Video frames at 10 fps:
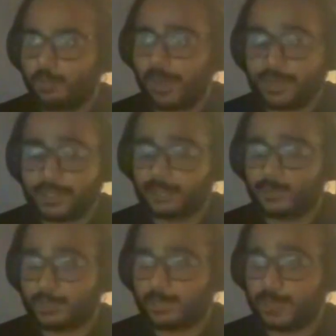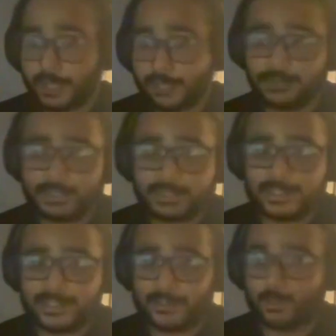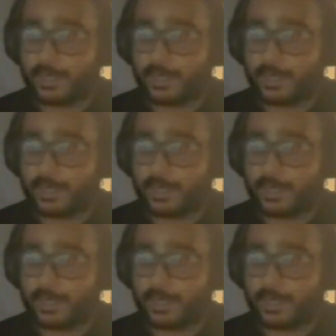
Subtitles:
Why do you want to do any of these things?